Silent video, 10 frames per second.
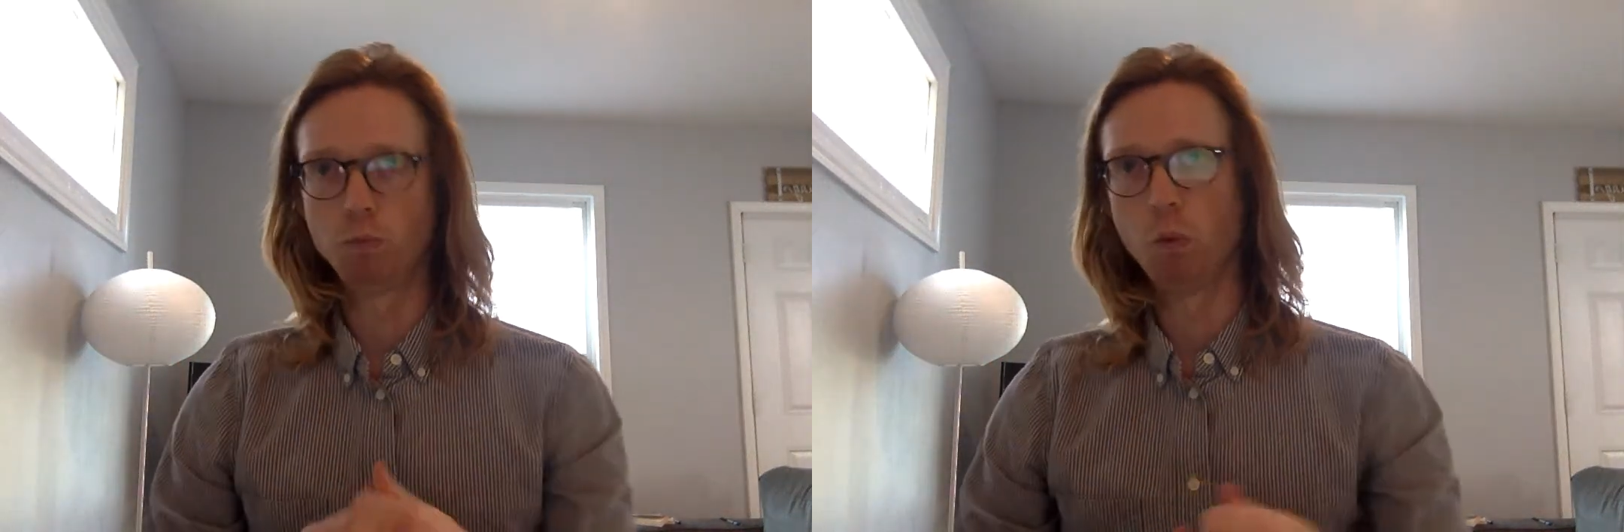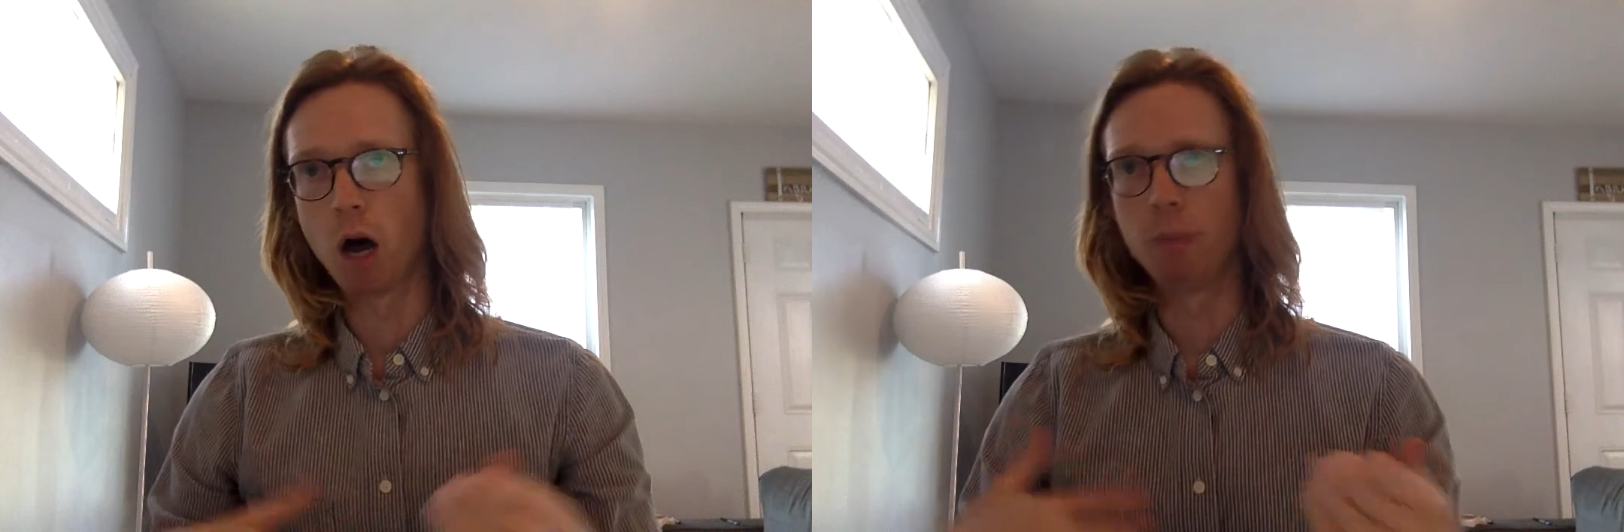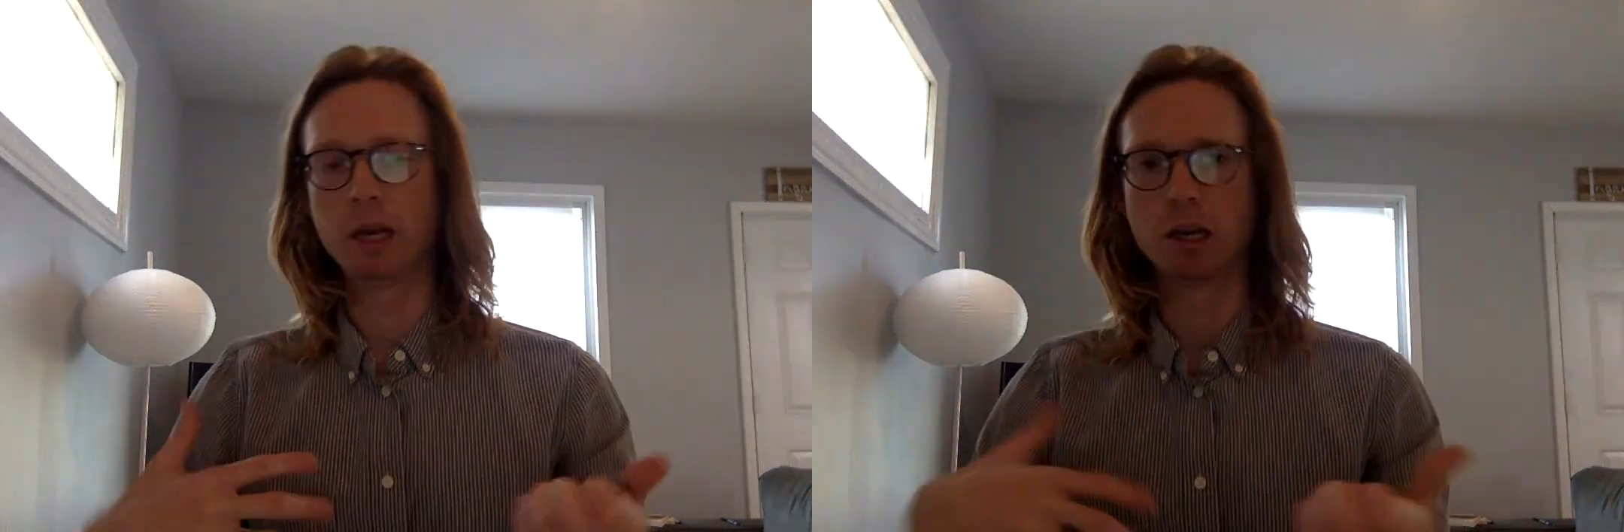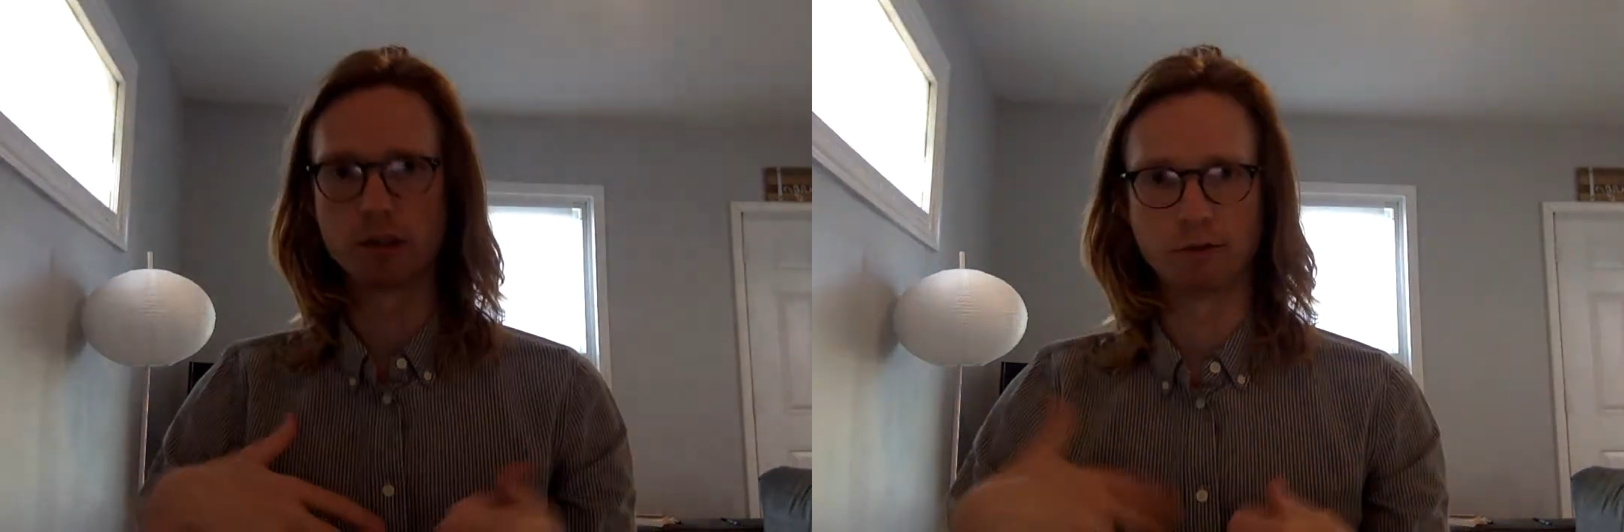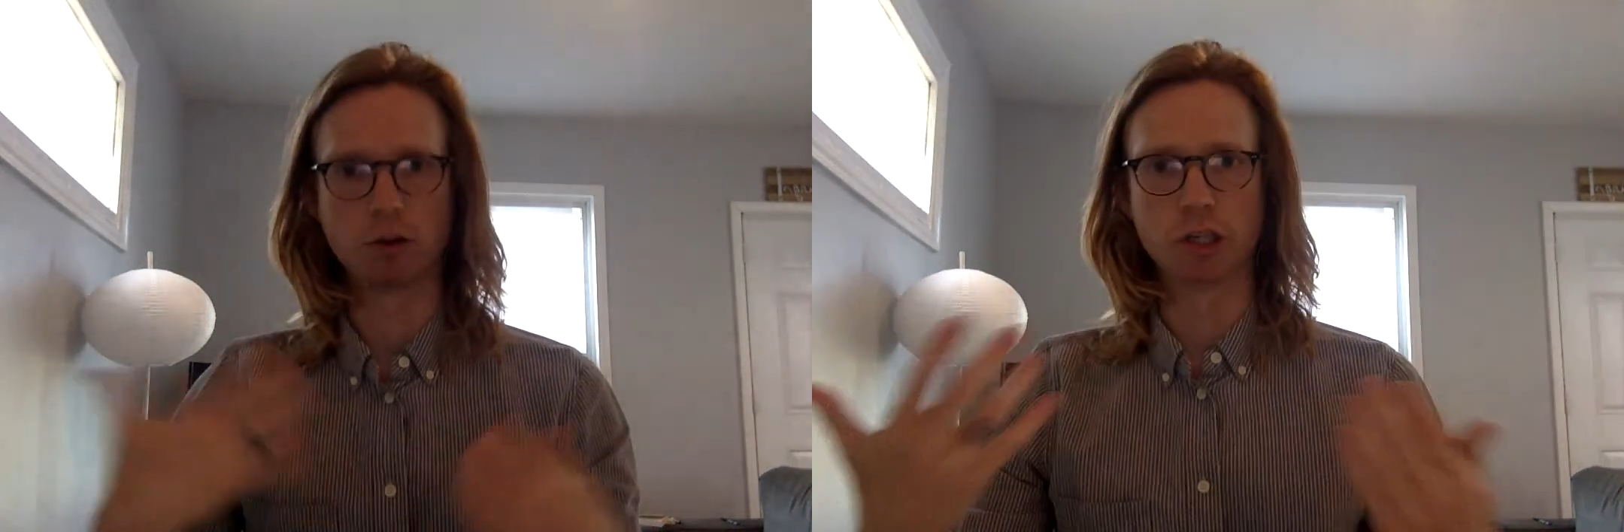Well,
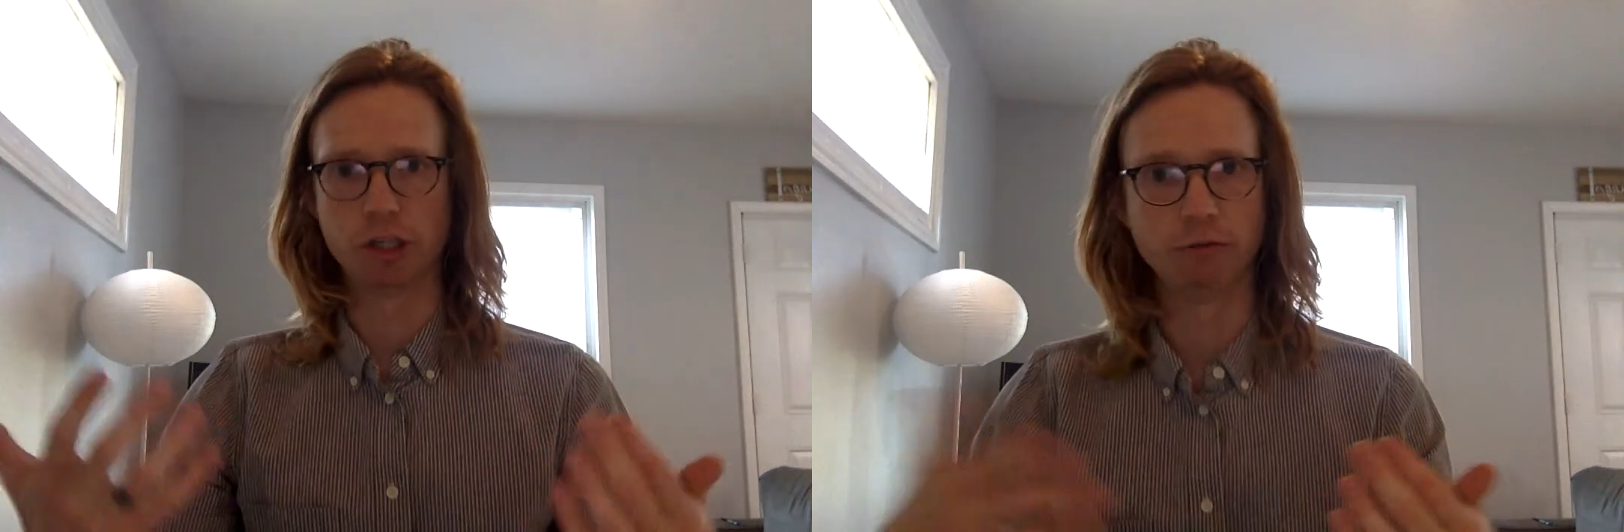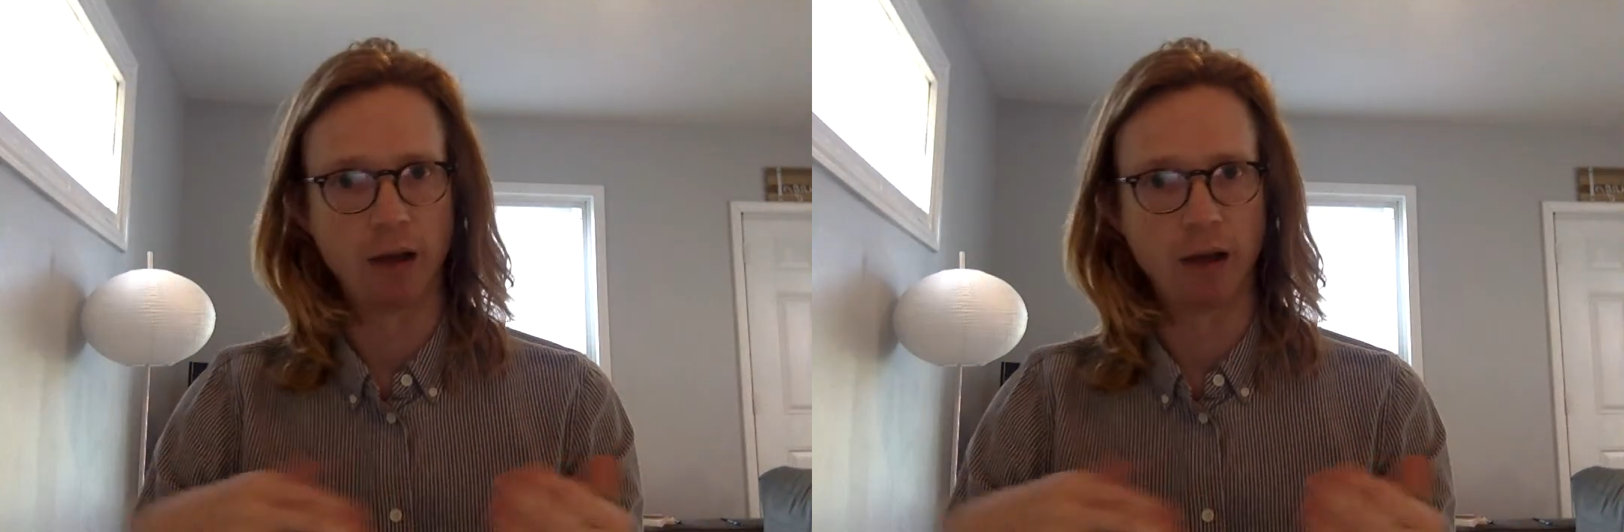because of Christian